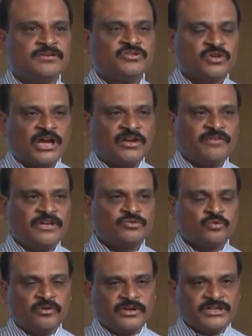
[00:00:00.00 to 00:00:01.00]
So always
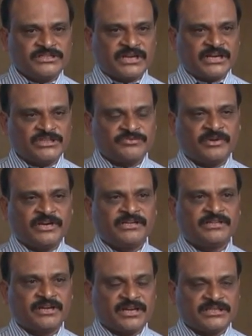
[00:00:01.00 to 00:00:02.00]
whoever is satisfied,
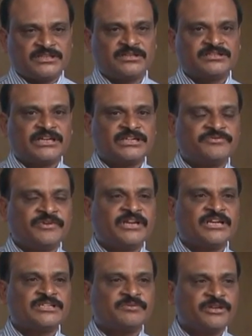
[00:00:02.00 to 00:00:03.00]
satisfied
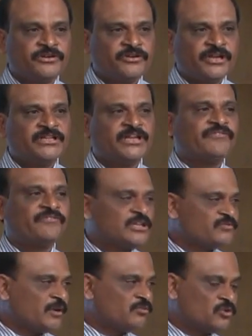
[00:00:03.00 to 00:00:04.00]
customer, you take the reference
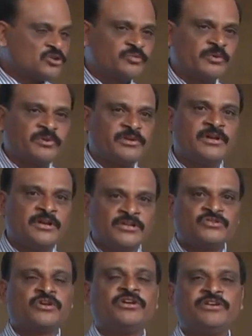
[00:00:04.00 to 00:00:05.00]
from those people,
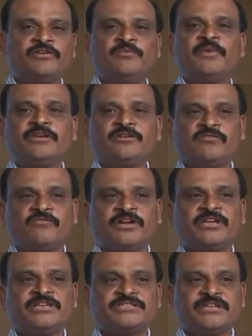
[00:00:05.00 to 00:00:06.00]
so it will make your
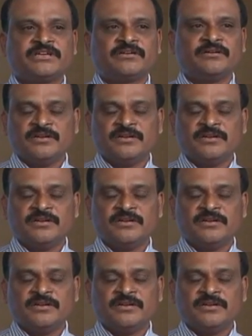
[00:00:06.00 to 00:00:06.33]
work easier.